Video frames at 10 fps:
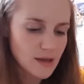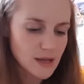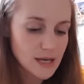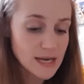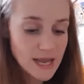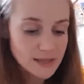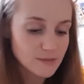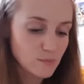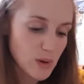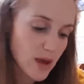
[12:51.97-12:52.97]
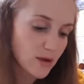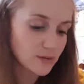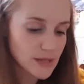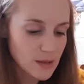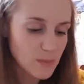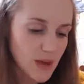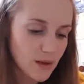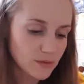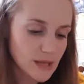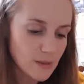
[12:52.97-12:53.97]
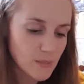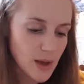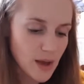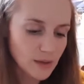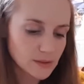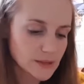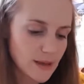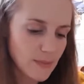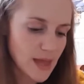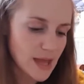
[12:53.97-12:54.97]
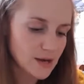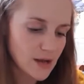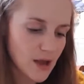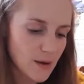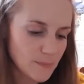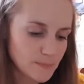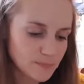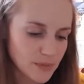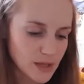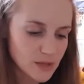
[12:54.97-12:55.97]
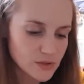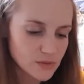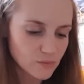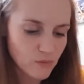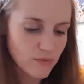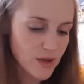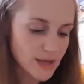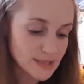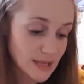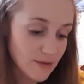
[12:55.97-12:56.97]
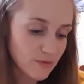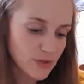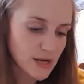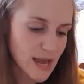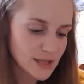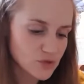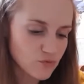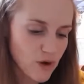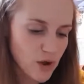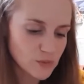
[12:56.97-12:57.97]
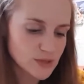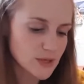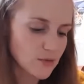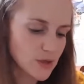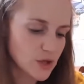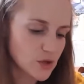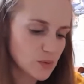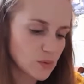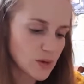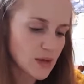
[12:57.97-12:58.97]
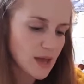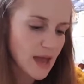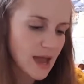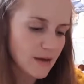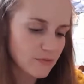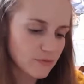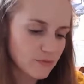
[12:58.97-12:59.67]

a knit, purl, knit, purl, knit, purl, and then reversing it for the next row, so that you have